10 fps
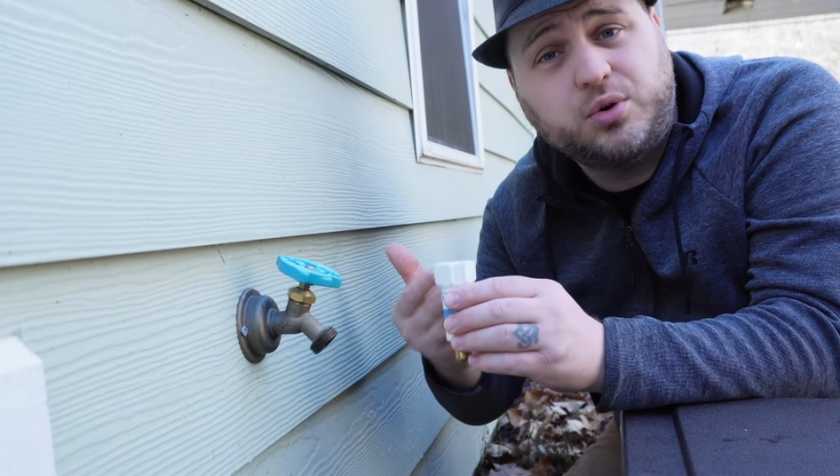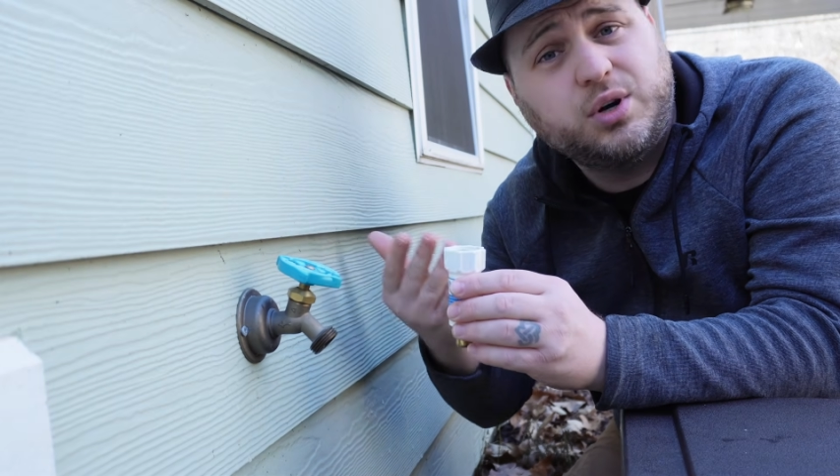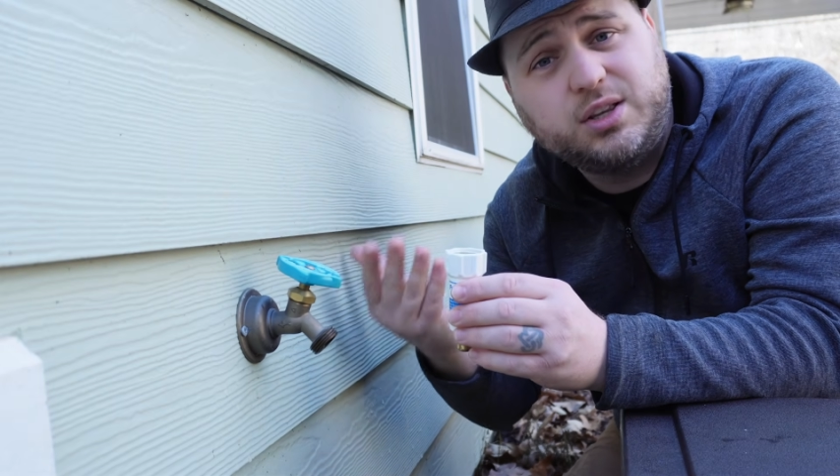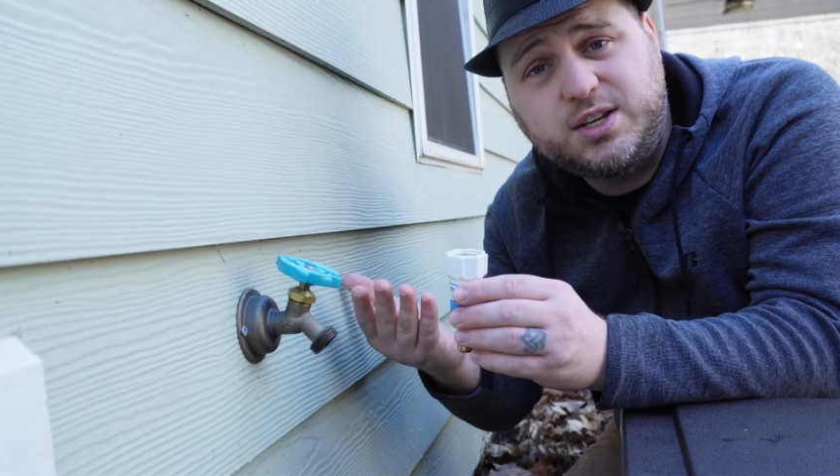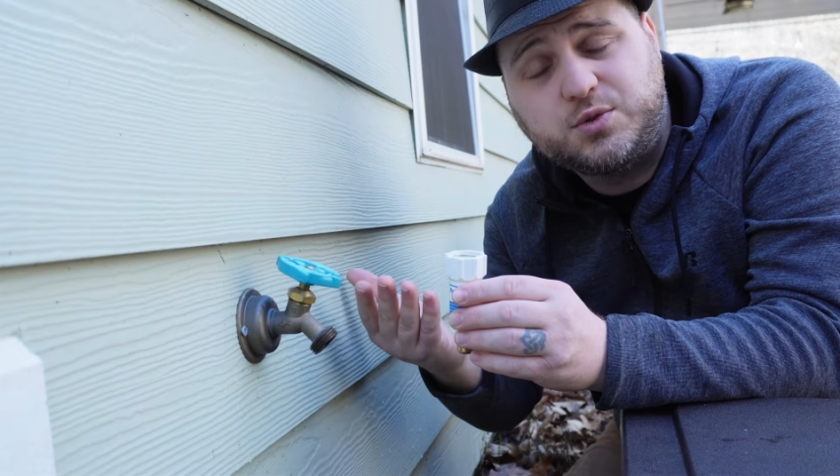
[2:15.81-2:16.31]
or
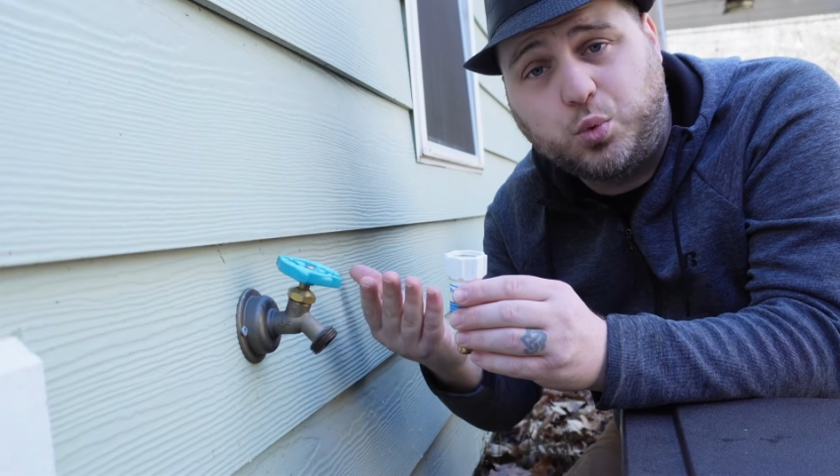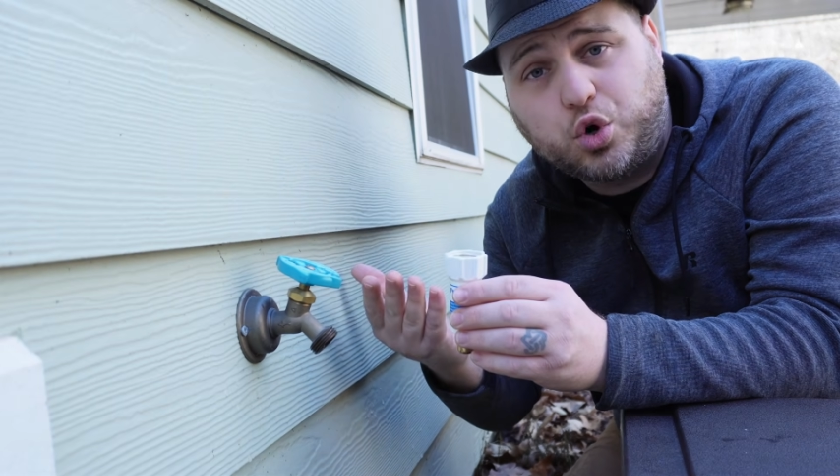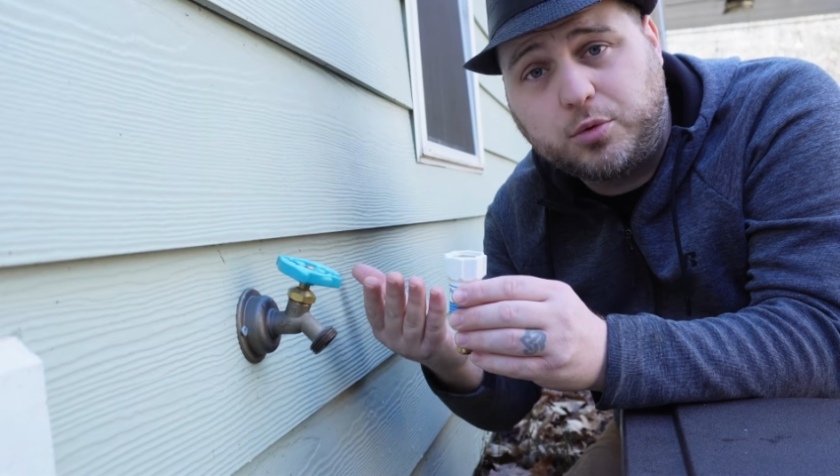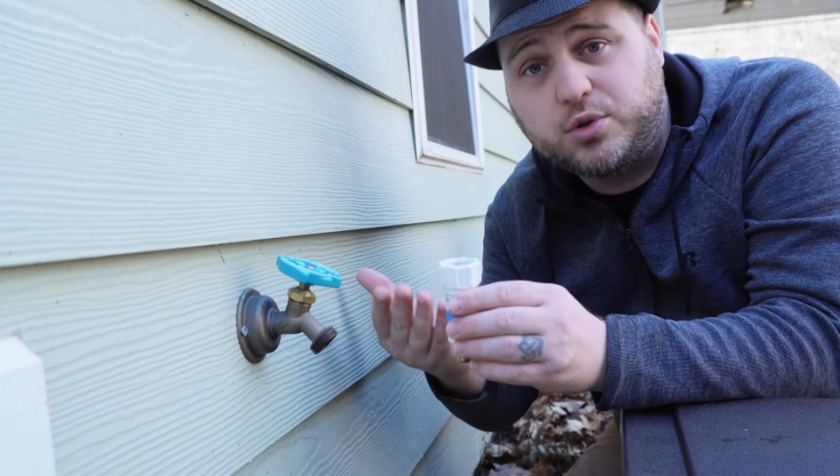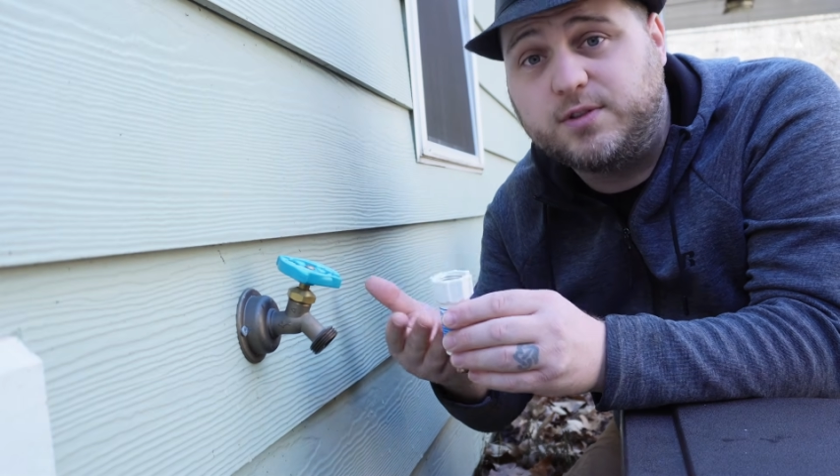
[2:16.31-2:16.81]
at least
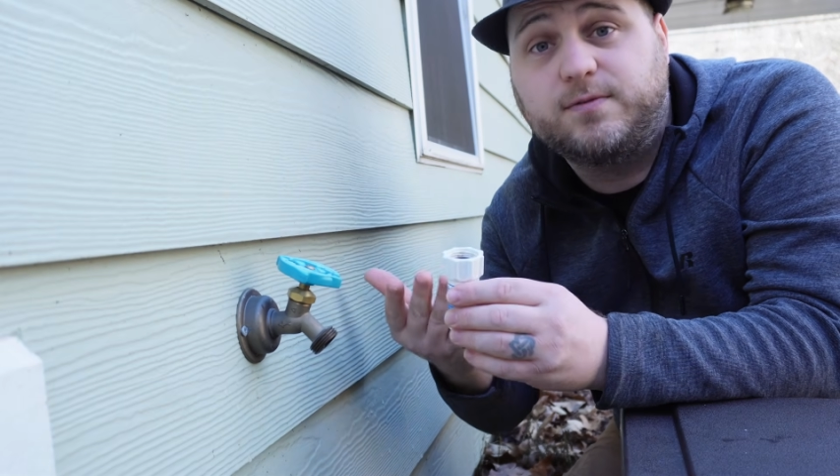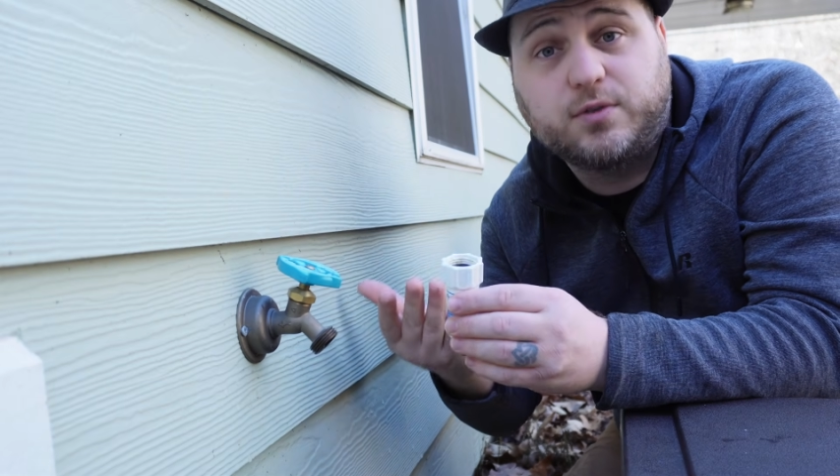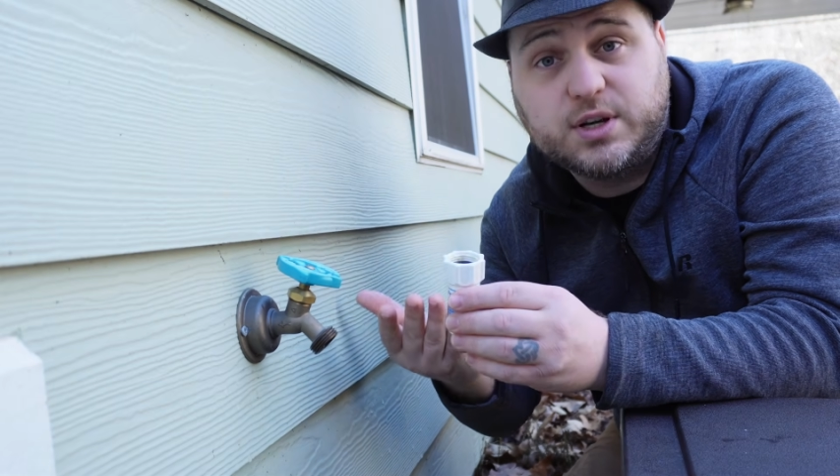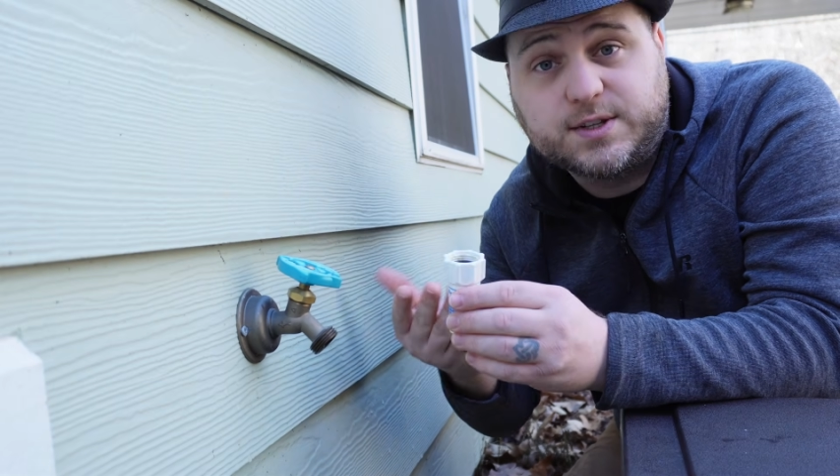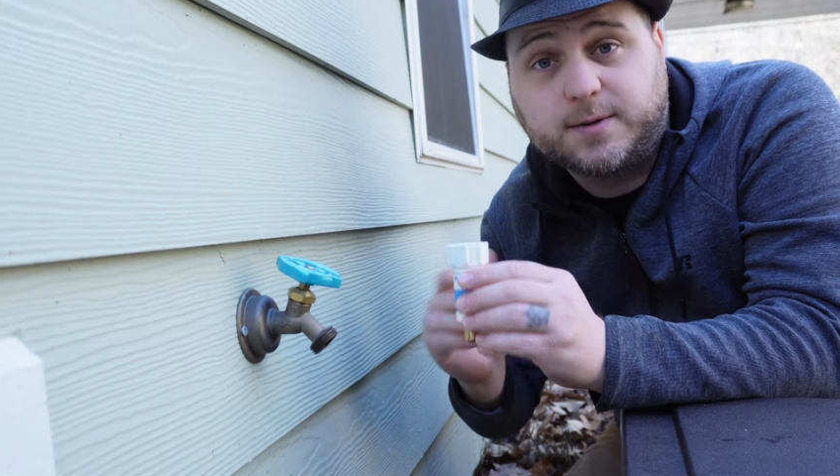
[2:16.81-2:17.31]
warmer than
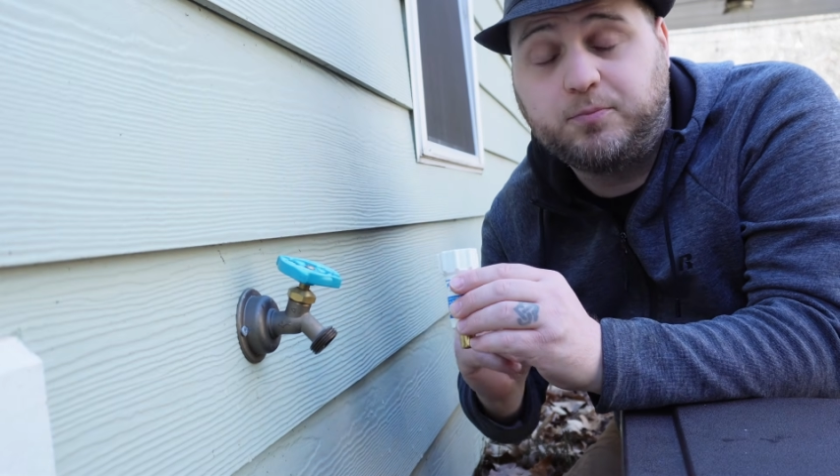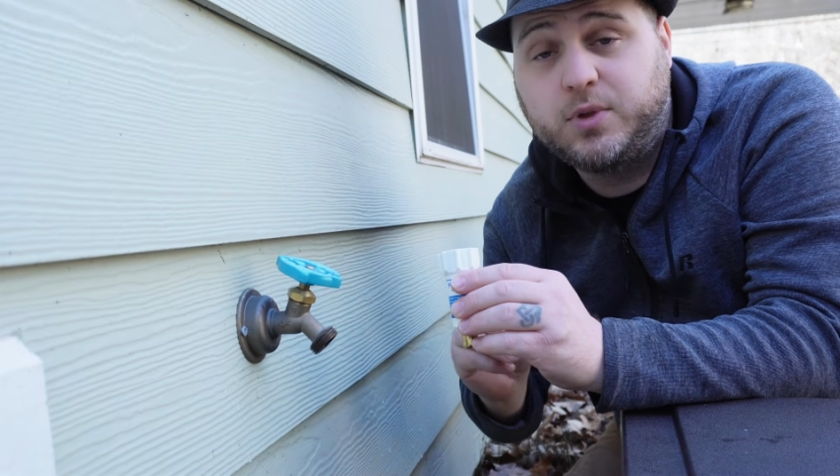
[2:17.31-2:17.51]
freezing.